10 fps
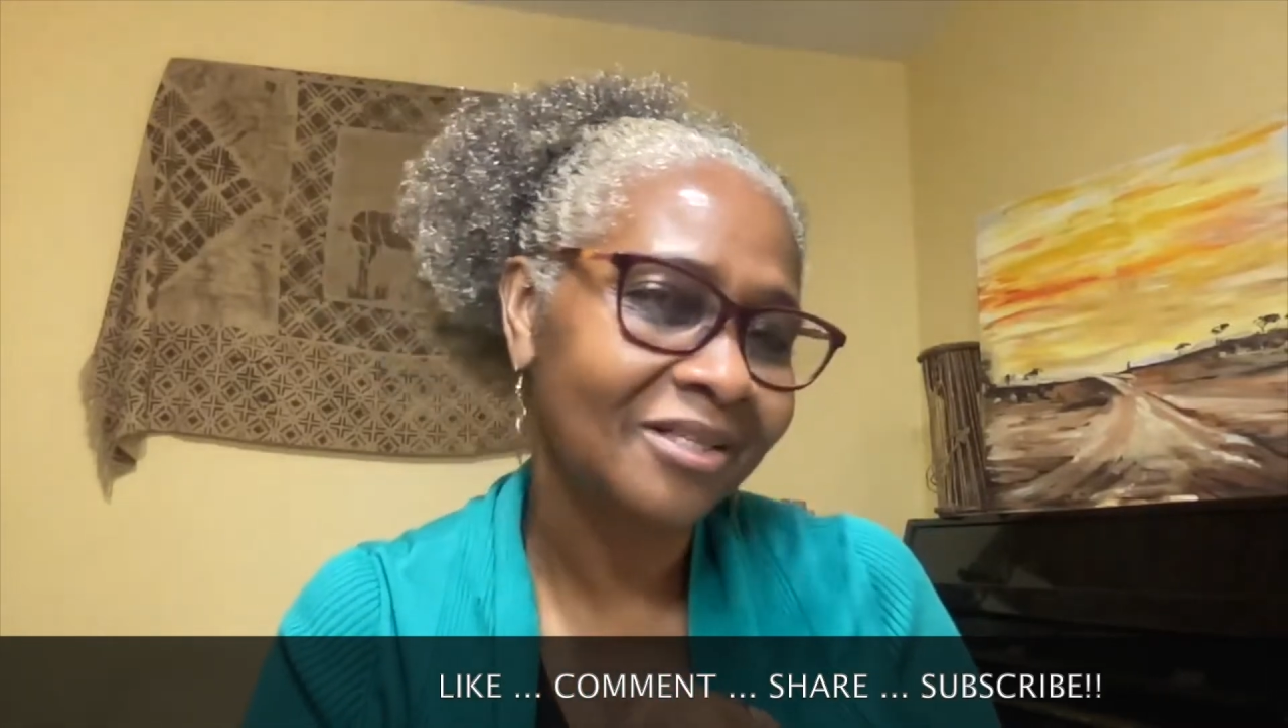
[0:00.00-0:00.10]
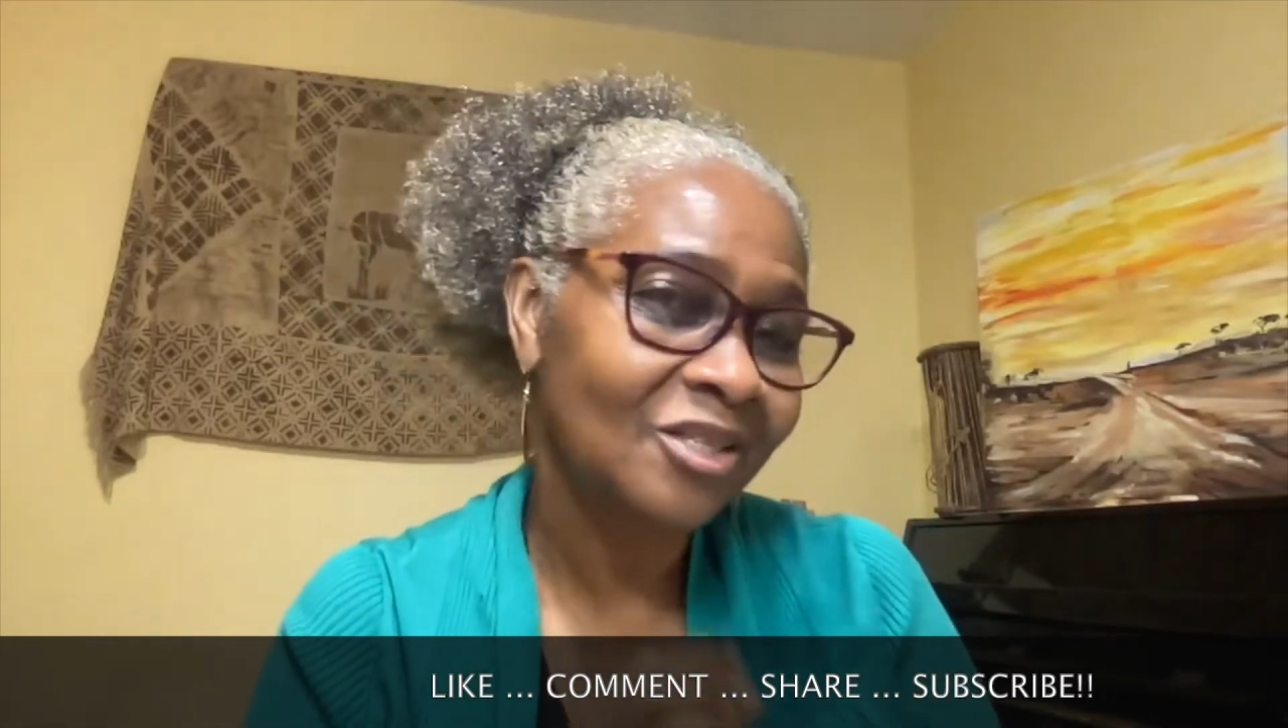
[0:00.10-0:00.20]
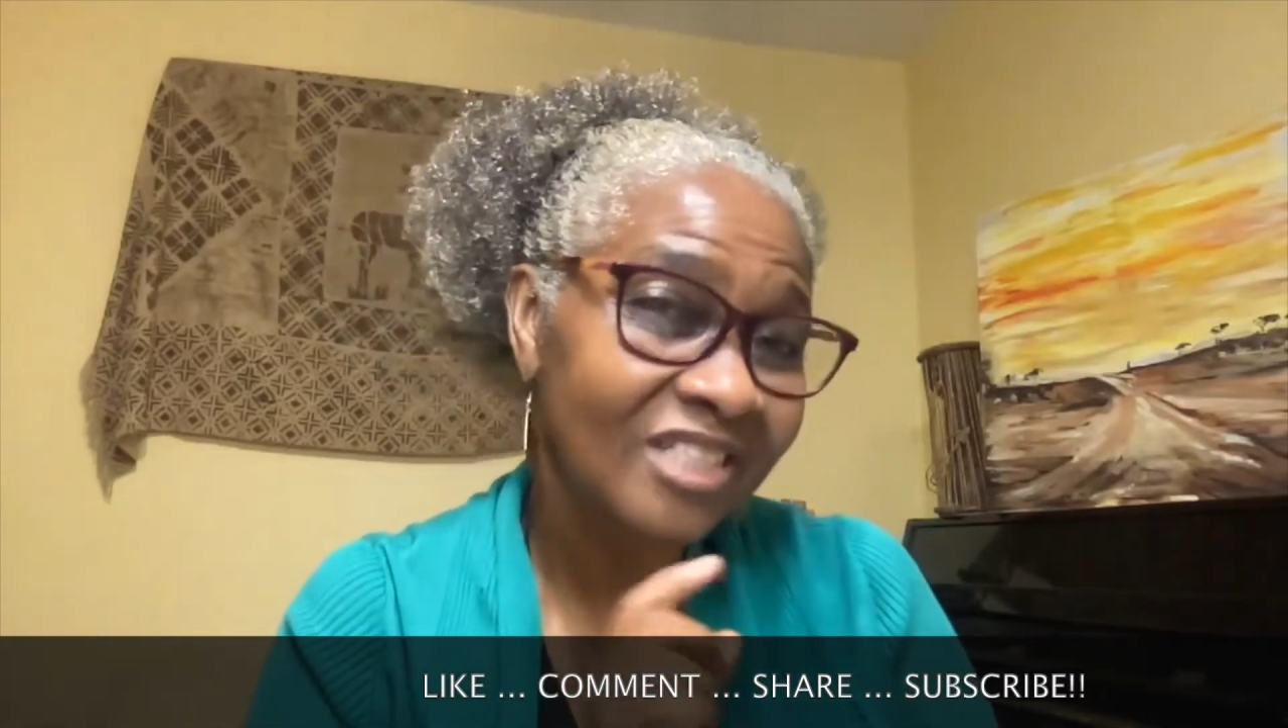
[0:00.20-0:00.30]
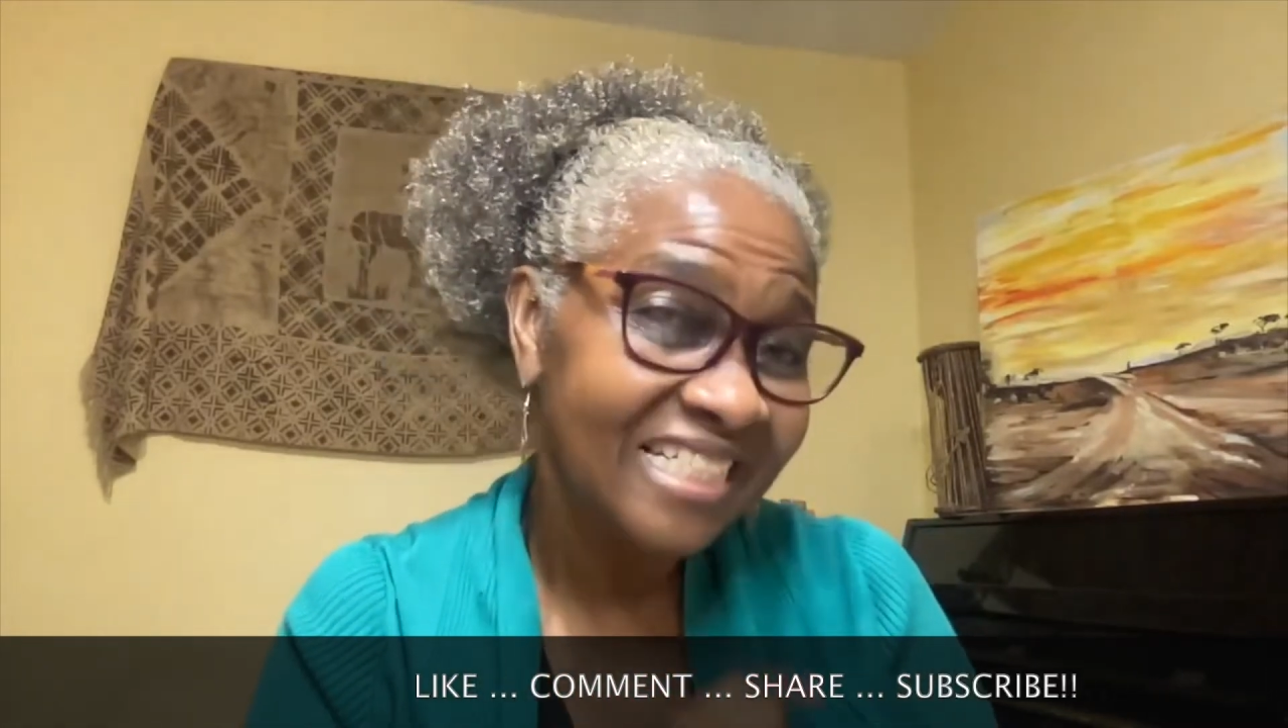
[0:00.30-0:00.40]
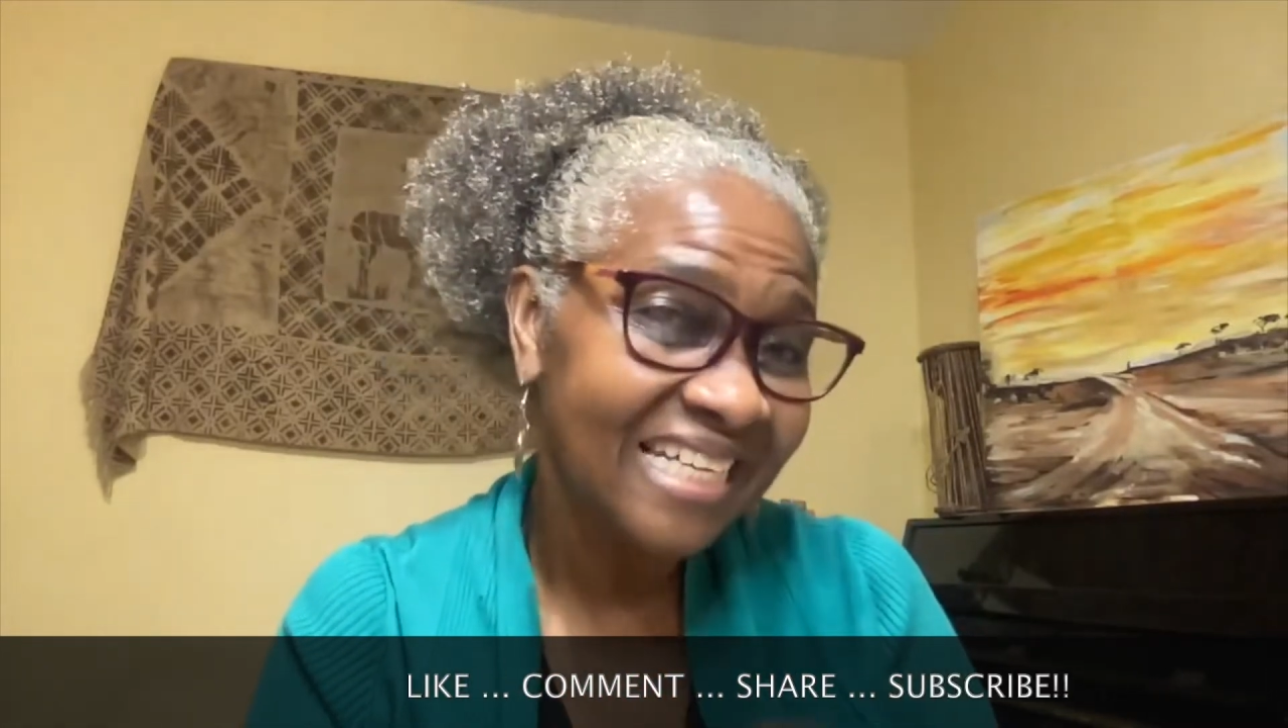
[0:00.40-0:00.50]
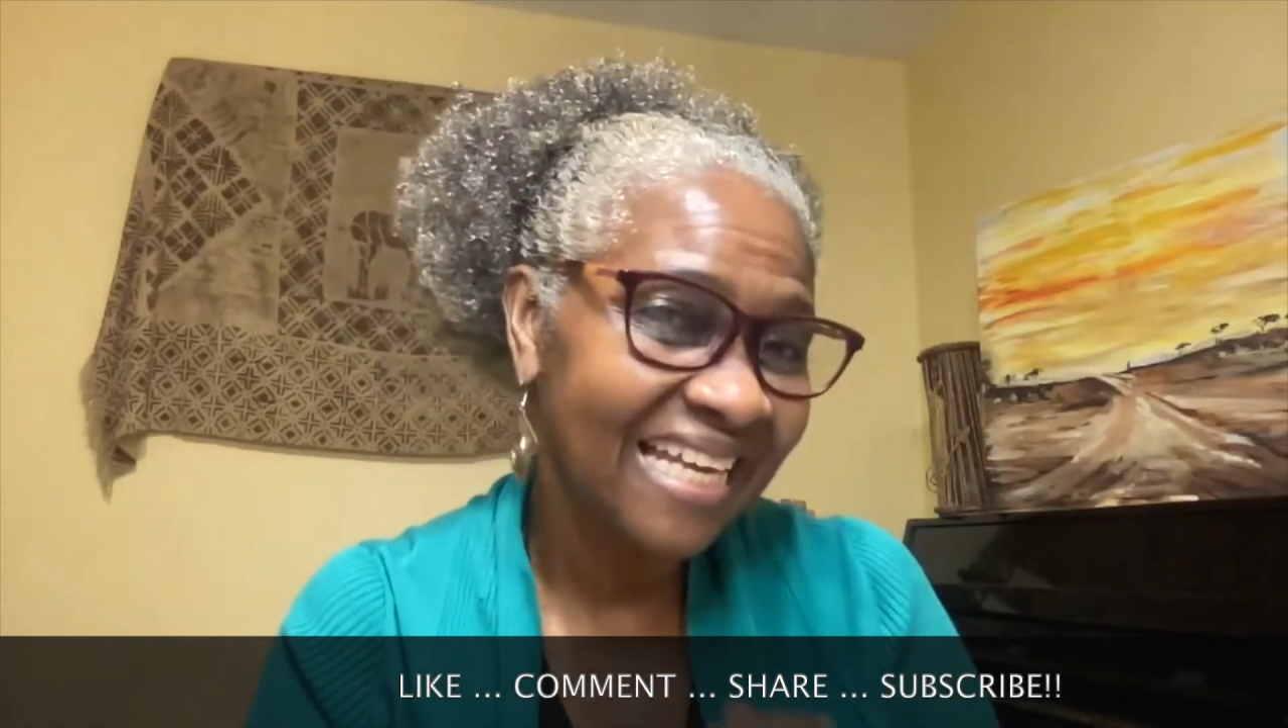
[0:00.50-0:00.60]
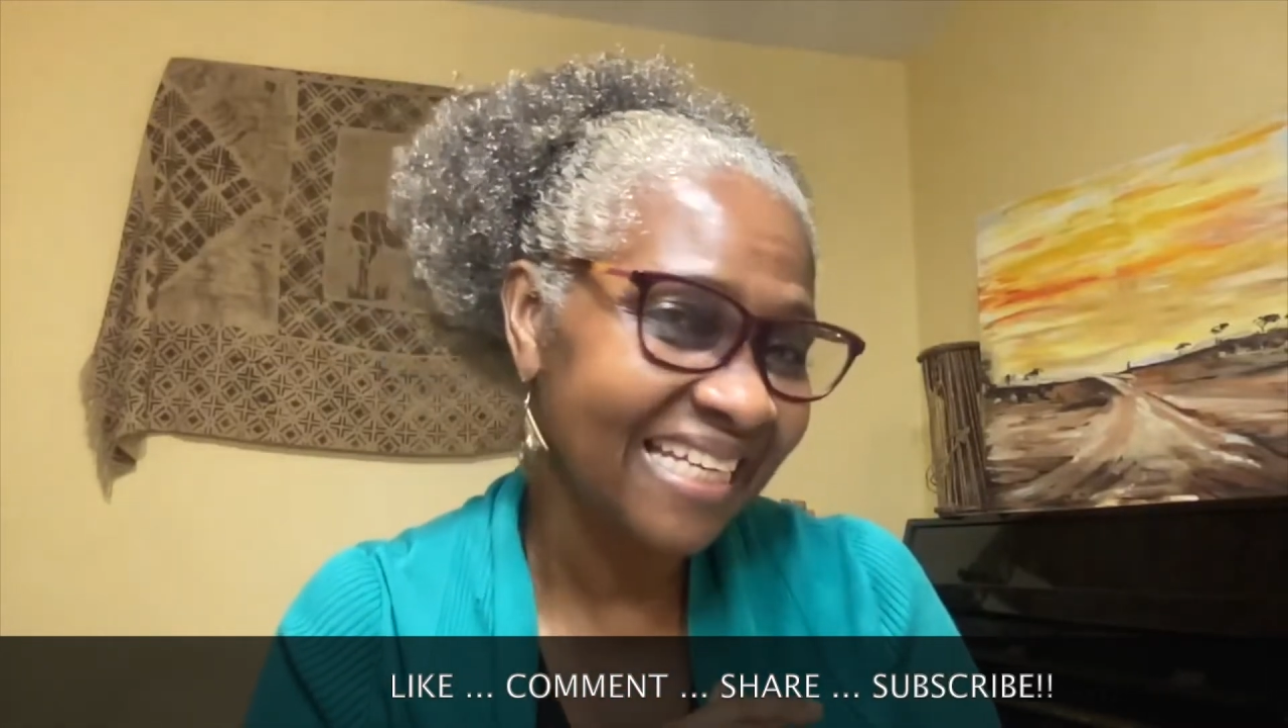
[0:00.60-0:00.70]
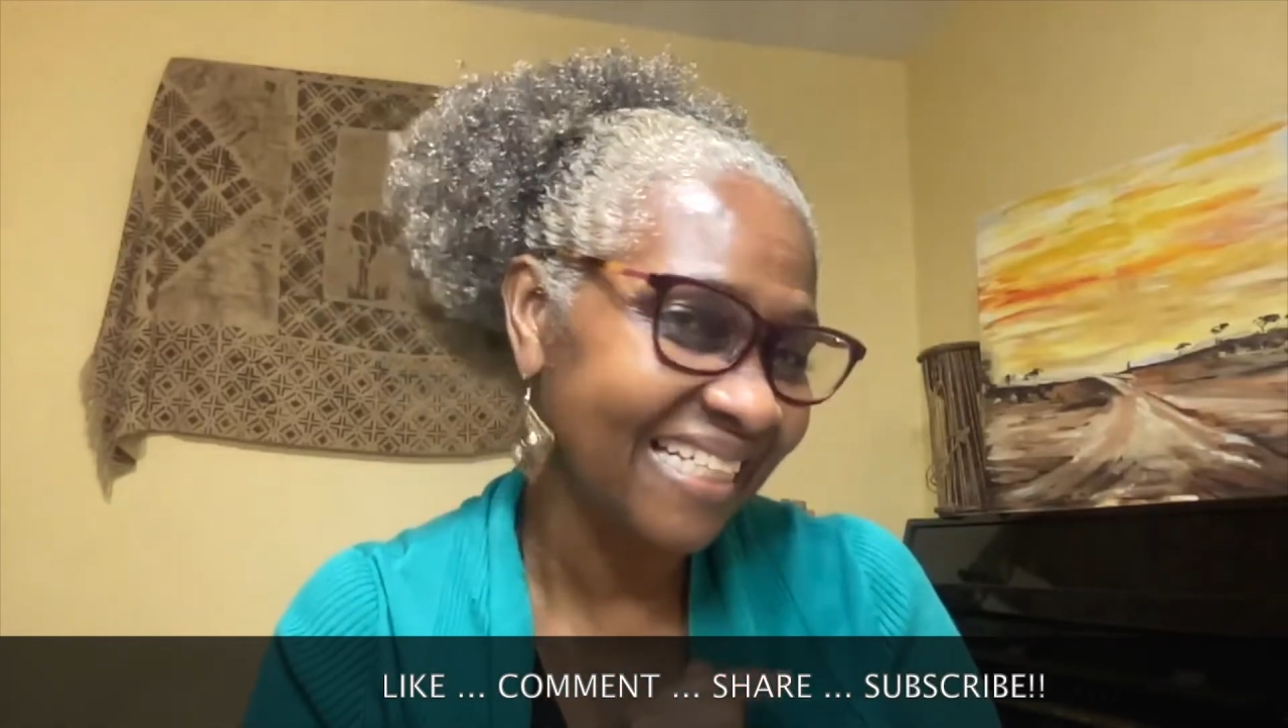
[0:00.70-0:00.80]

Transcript: to the channel